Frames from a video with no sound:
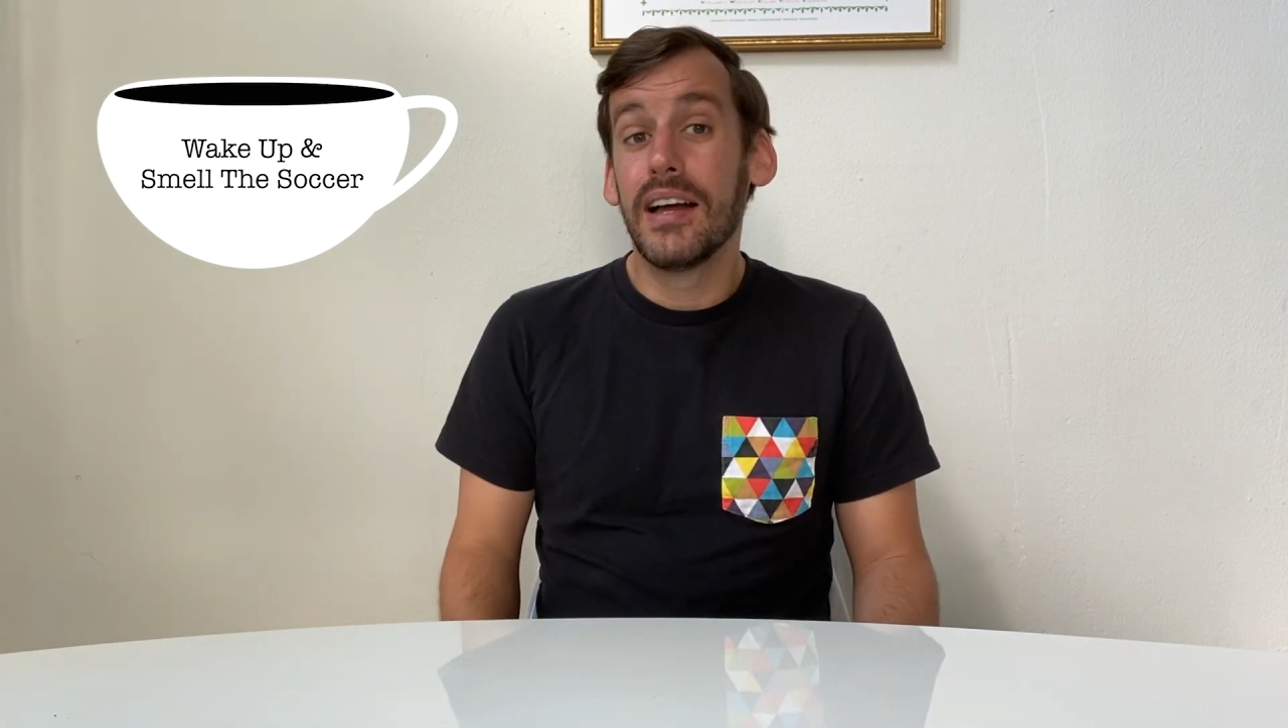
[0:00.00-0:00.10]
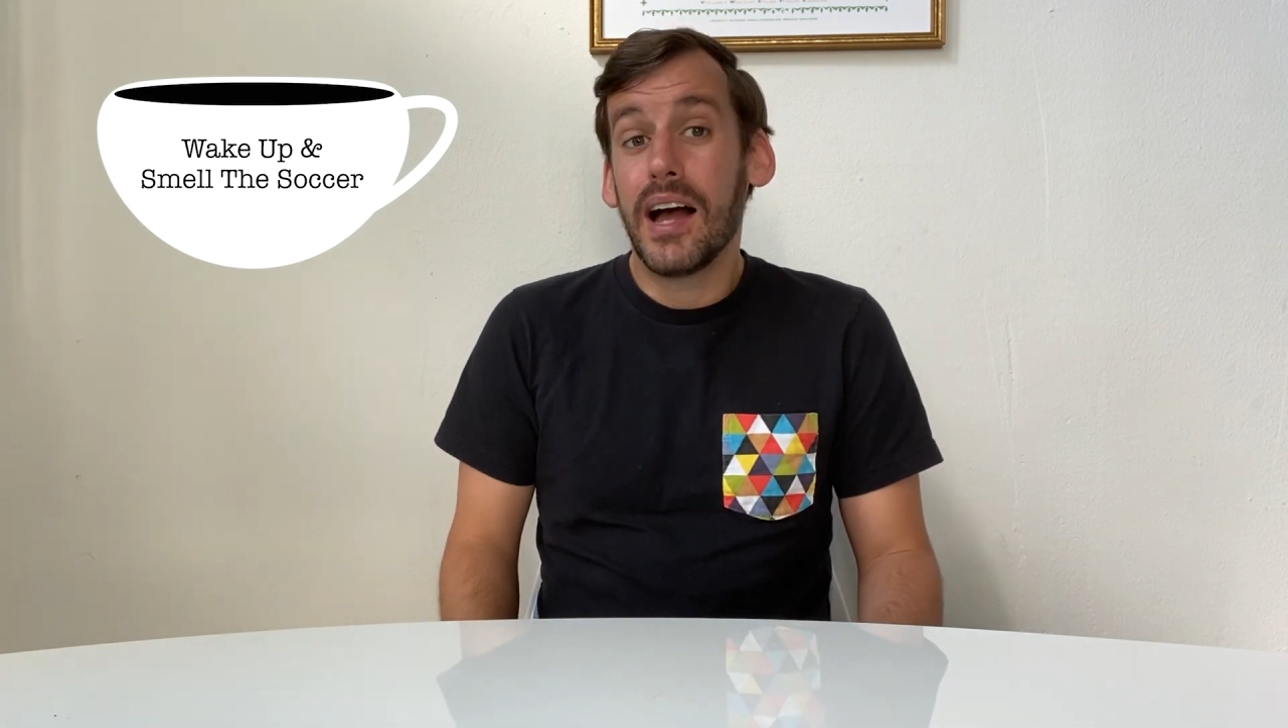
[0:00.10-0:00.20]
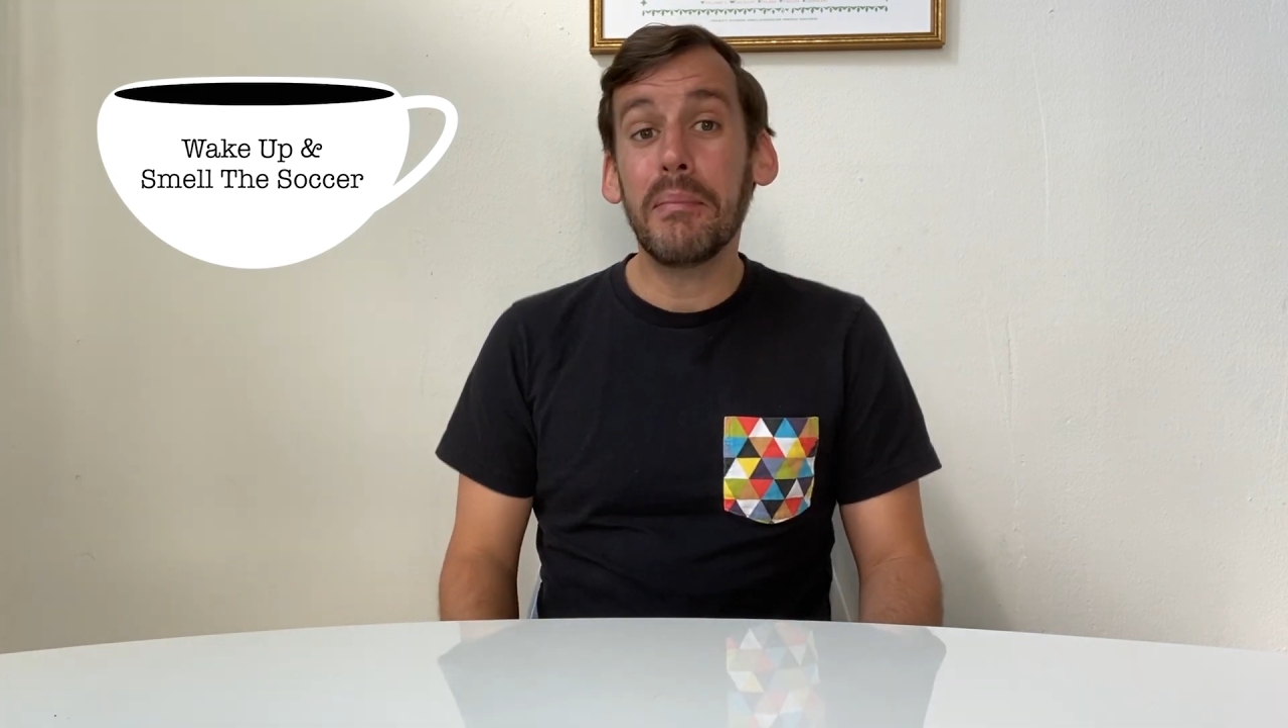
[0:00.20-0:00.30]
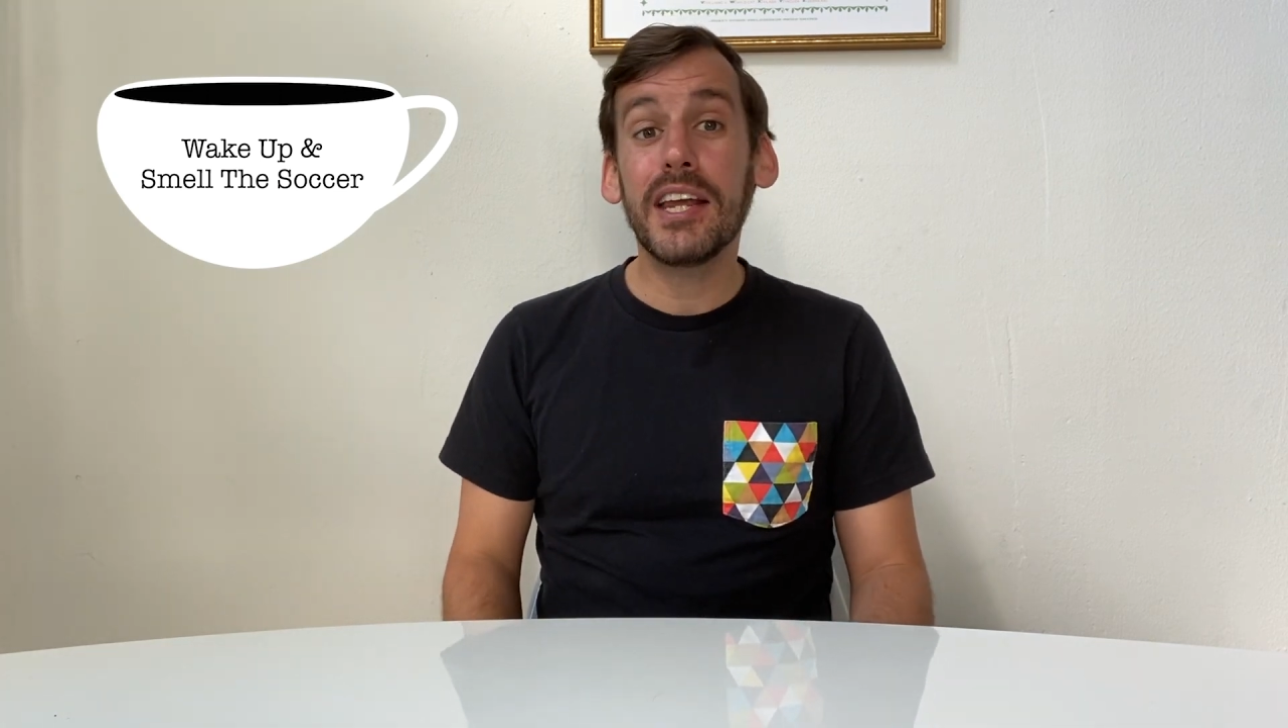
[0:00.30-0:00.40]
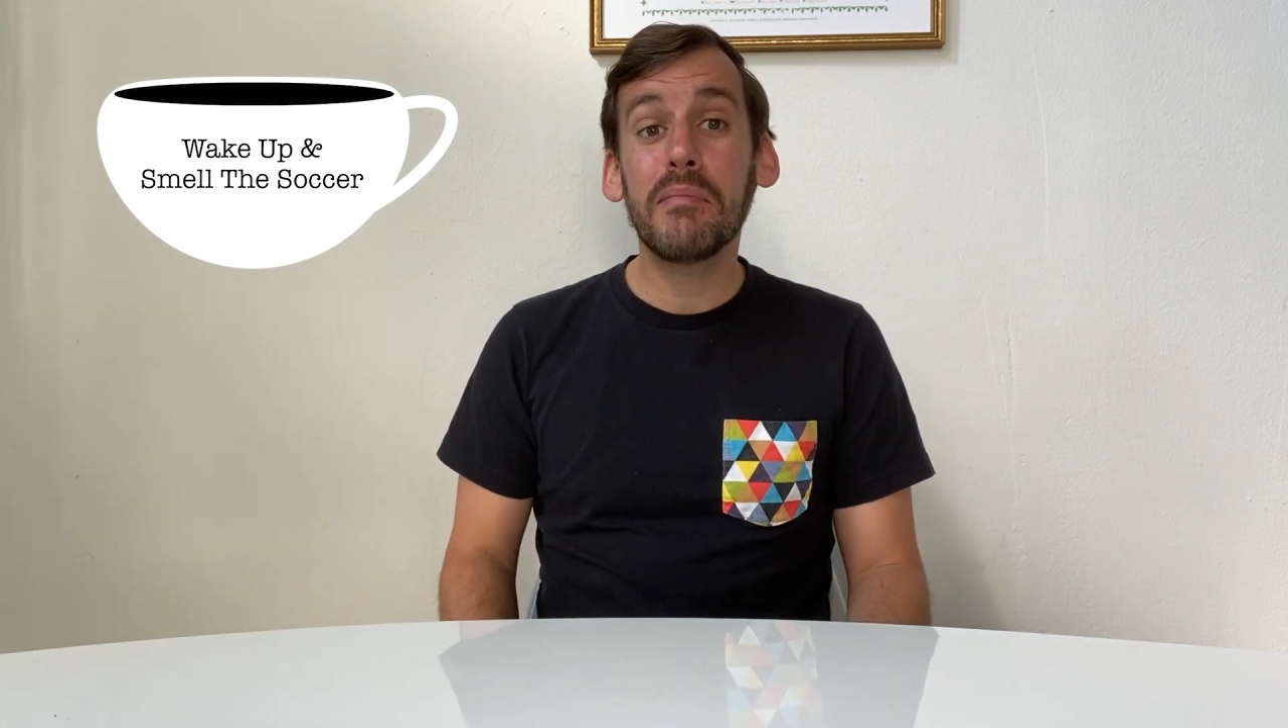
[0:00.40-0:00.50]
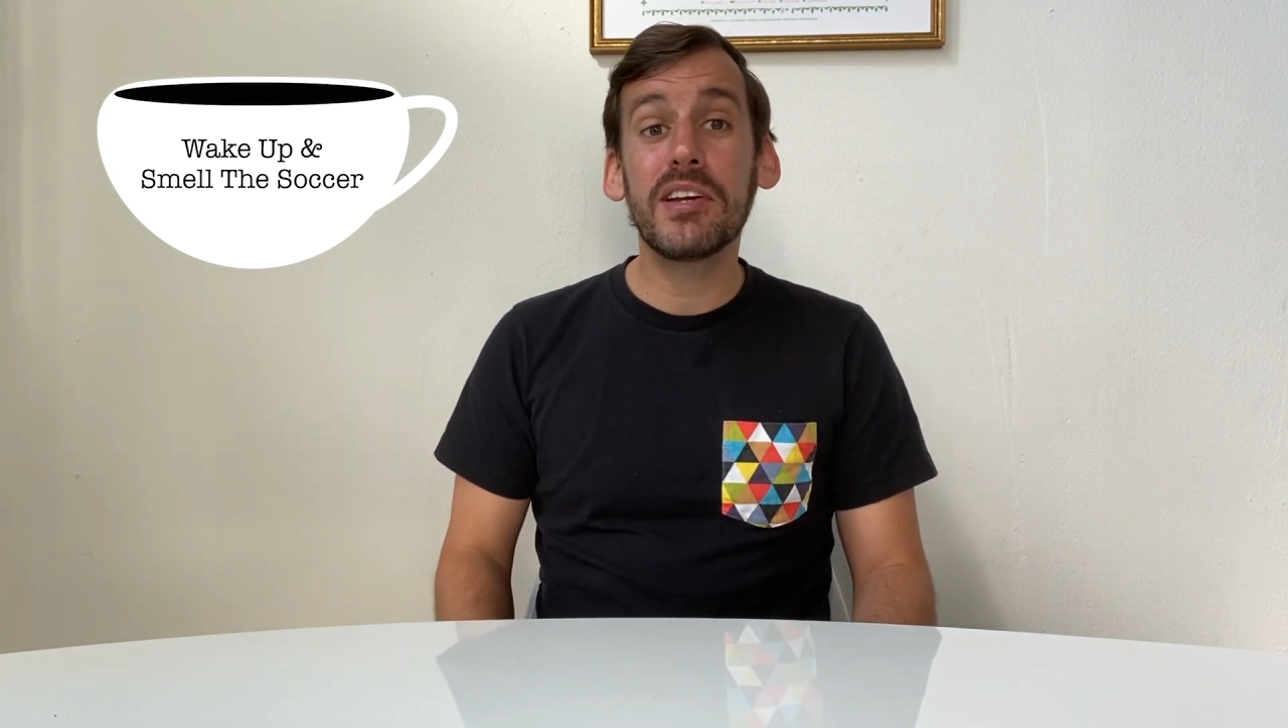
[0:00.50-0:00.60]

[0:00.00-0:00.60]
I'm going to give